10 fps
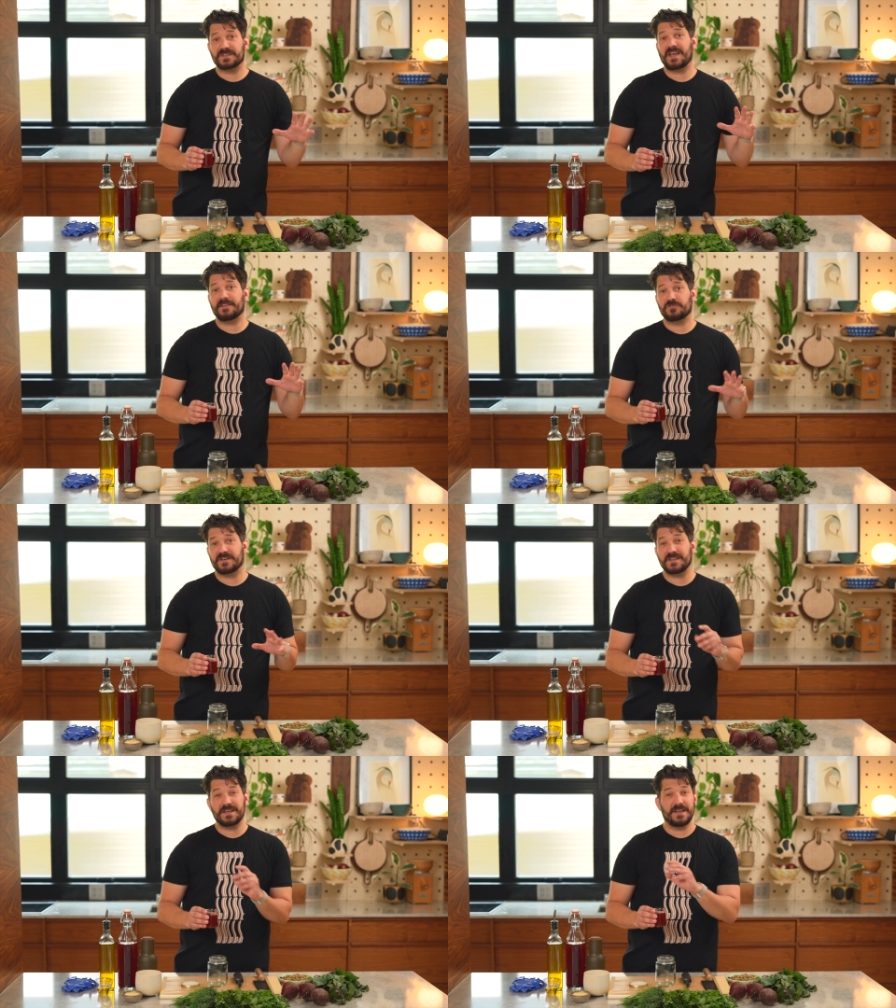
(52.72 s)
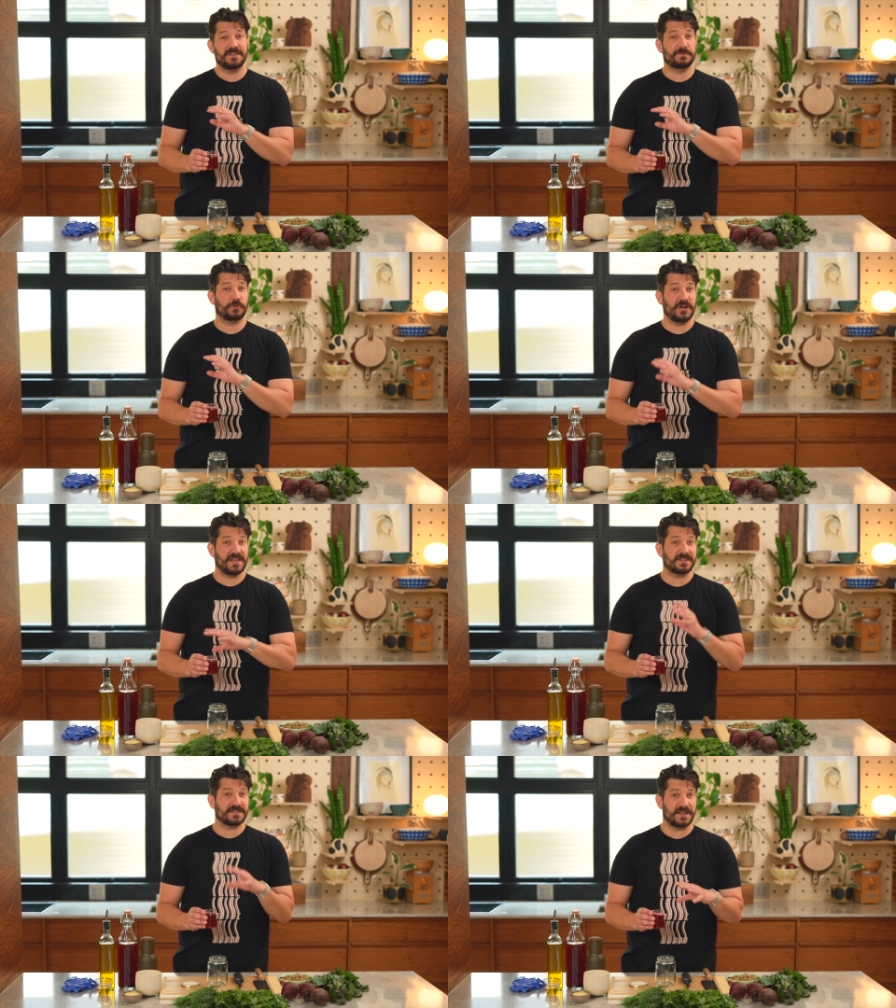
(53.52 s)
salad dressing is pretty
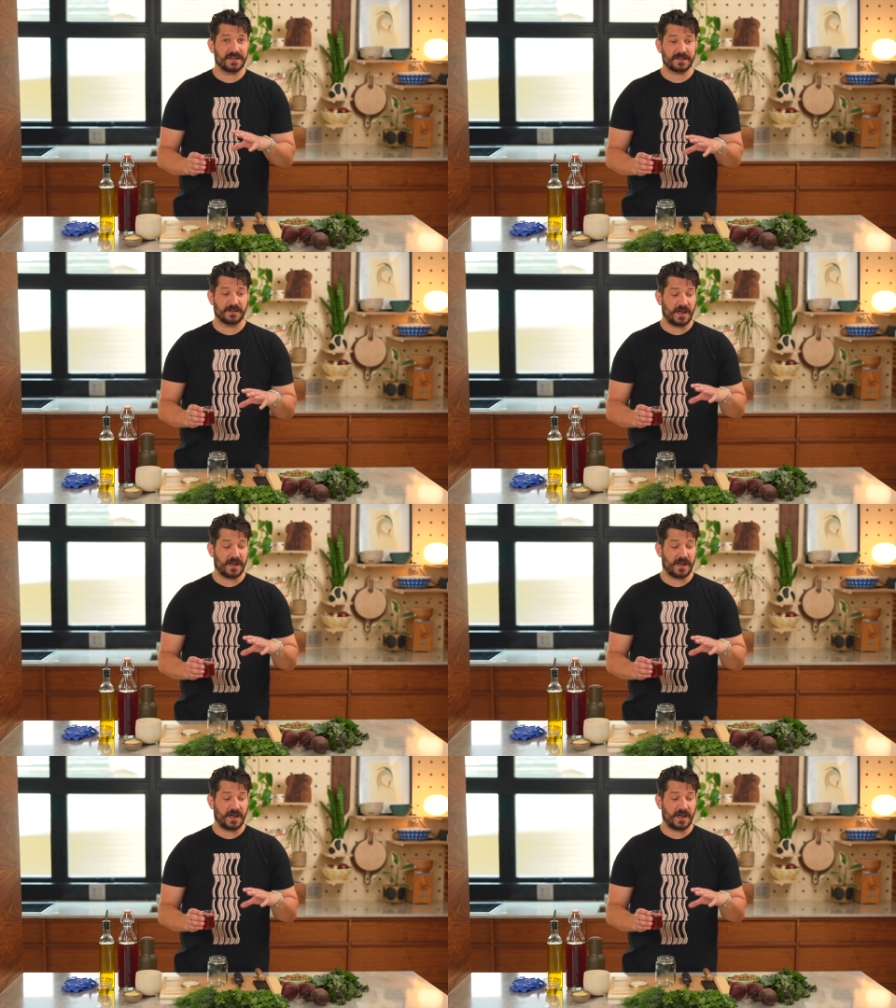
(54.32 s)
acidic.